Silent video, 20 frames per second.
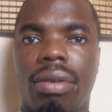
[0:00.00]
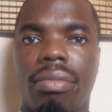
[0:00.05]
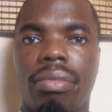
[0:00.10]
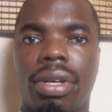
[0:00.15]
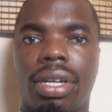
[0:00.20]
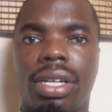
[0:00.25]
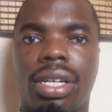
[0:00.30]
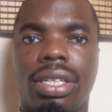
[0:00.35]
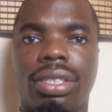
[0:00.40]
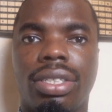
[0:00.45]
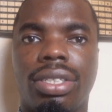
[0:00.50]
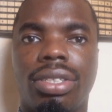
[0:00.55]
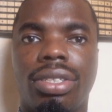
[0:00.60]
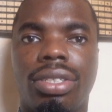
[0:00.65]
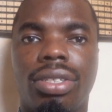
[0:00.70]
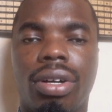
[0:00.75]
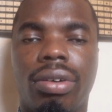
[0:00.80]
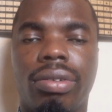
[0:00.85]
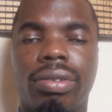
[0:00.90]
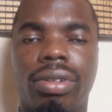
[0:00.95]
because you
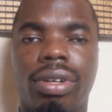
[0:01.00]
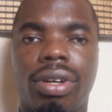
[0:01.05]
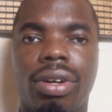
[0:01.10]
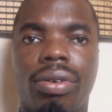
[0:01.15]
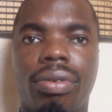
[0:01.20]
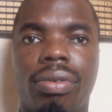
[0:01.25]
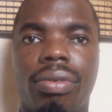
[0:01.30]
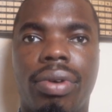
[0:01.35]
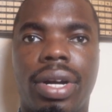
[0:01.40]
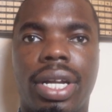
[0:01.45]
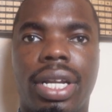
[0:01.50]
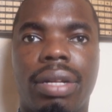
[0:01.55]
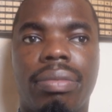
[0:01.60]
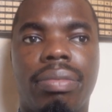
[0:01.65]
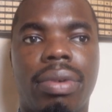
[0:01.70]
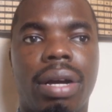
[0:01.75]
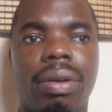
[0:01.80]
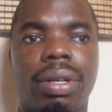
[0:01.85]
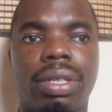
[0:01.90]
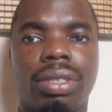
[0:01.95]
don't know where they
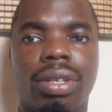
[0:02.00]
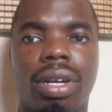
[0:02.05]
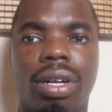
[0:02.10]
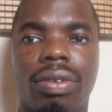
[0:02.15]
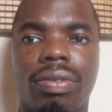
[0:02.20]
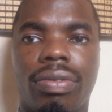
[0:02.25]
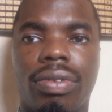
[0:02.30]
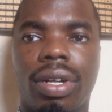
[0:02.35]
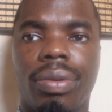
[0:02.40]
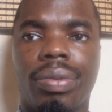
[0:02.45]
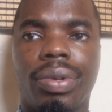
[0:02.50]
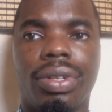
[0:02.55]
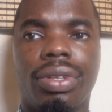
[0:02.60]
probably started from.